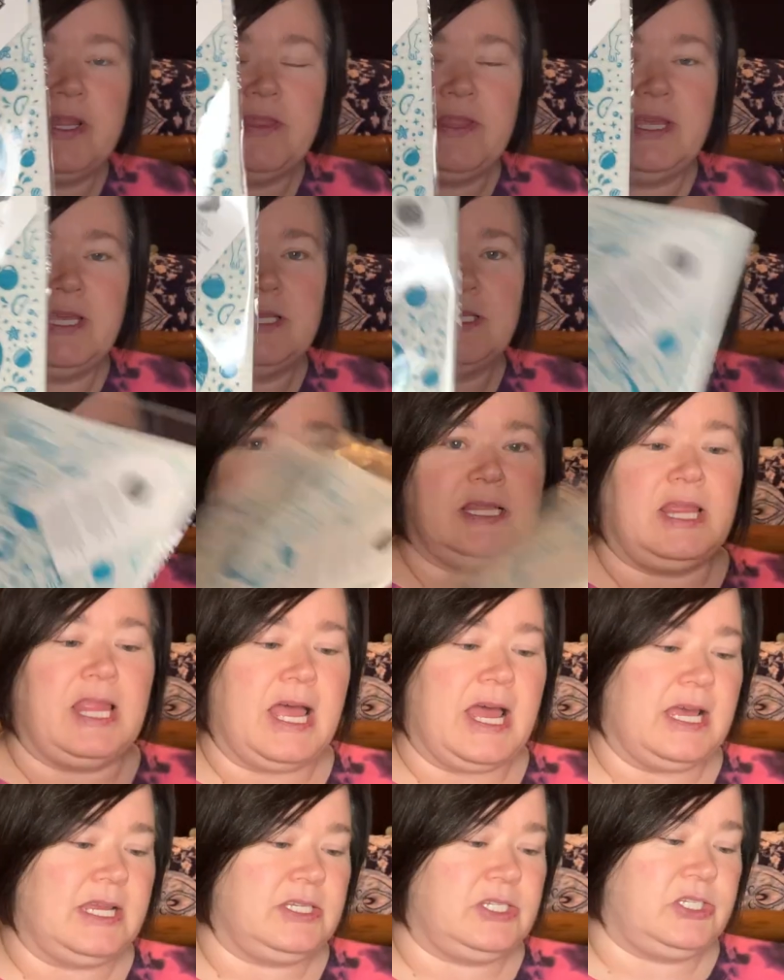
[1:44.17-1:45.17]
of these
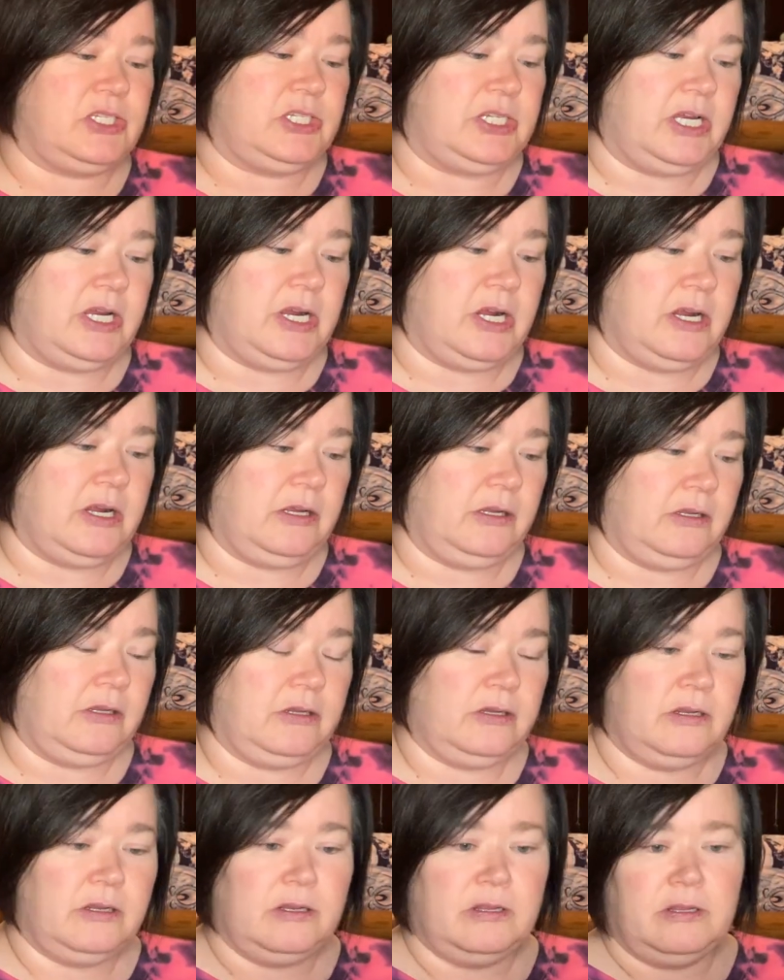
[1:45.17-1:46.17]
last year.
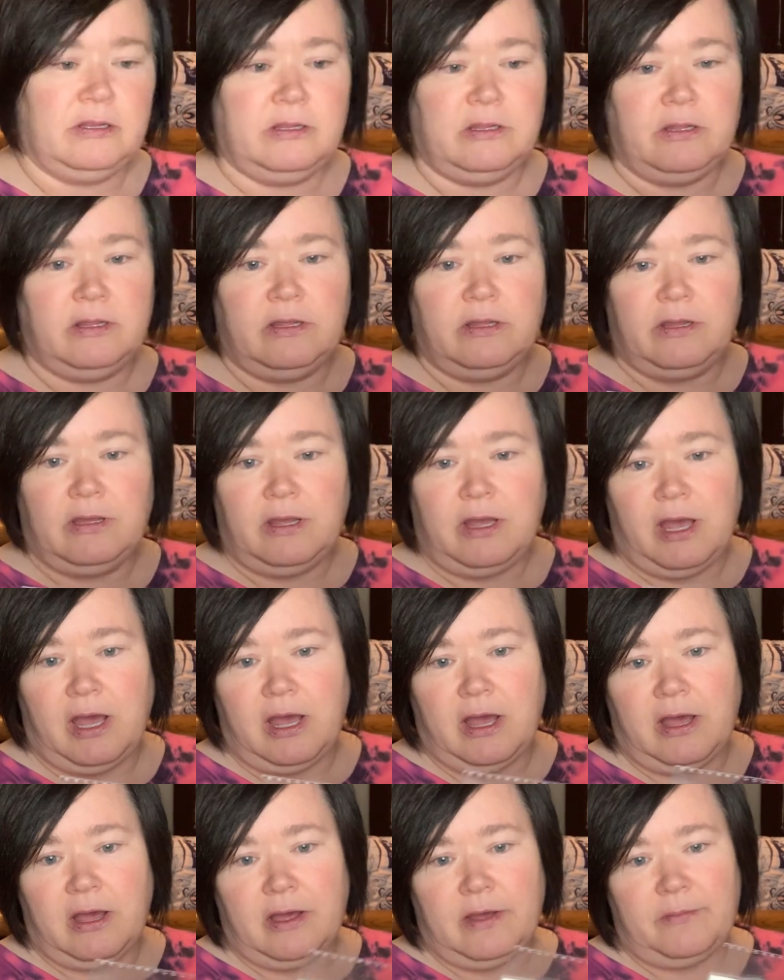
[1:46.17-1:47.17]

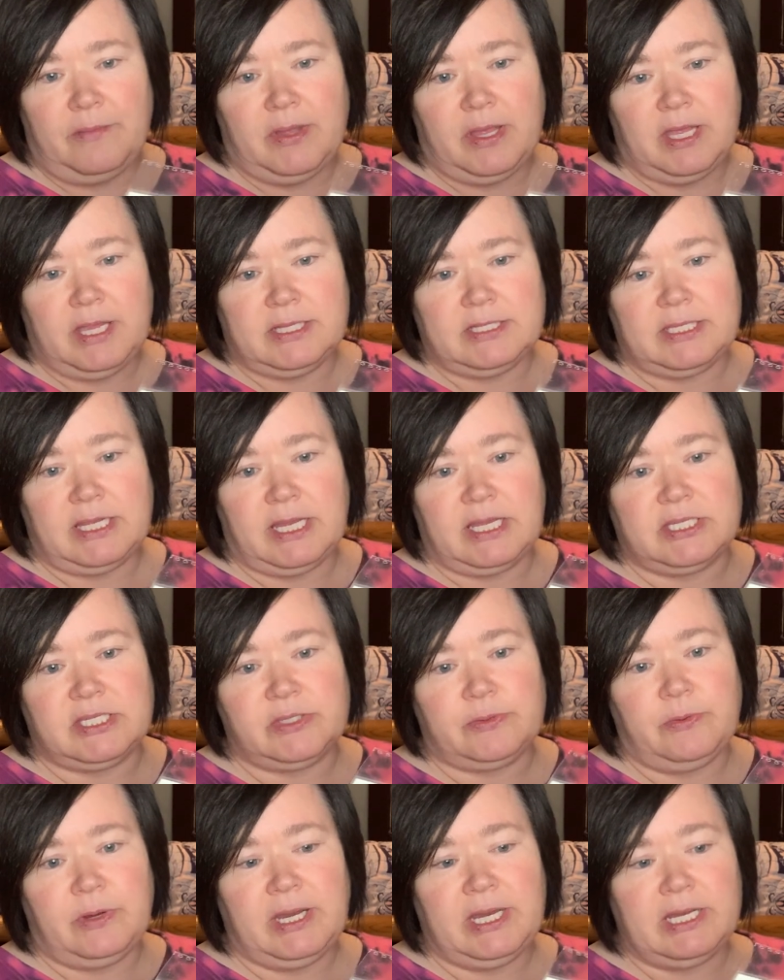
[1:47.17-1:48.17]
Um, it's like a
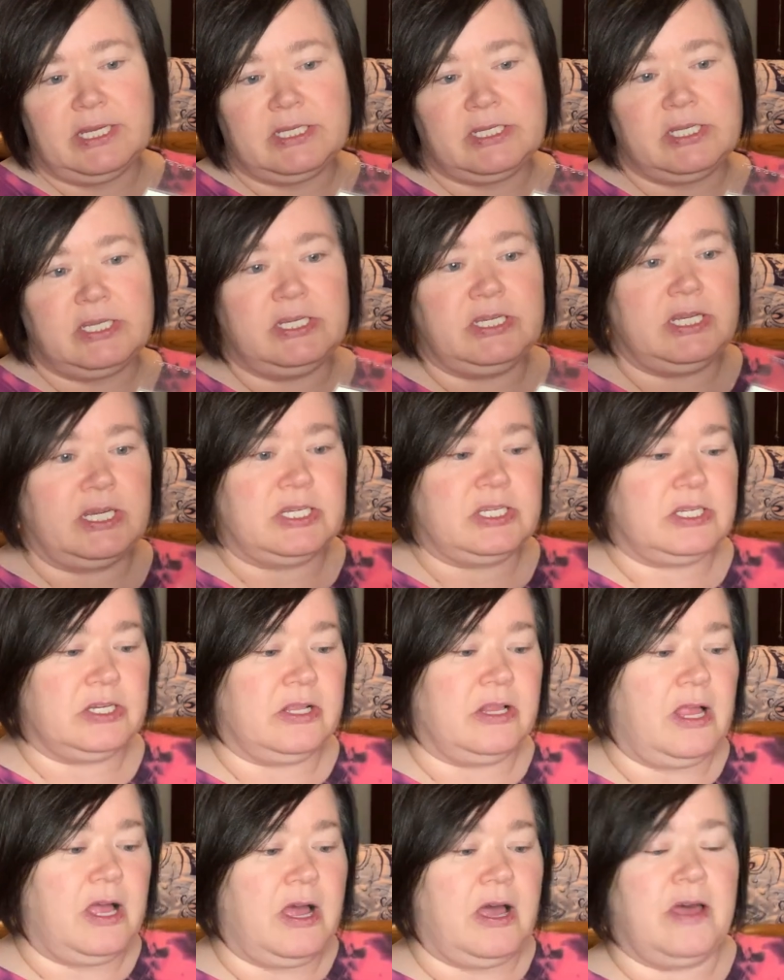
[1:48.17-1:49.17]
Swedish
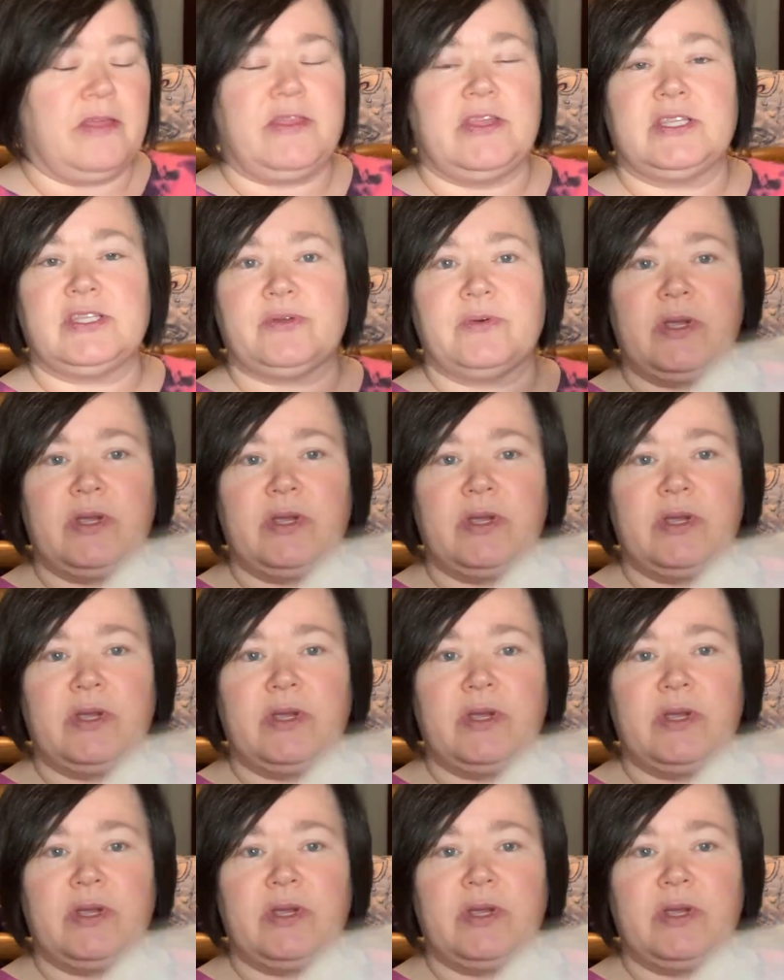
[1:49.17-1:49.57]
dishcloth. It's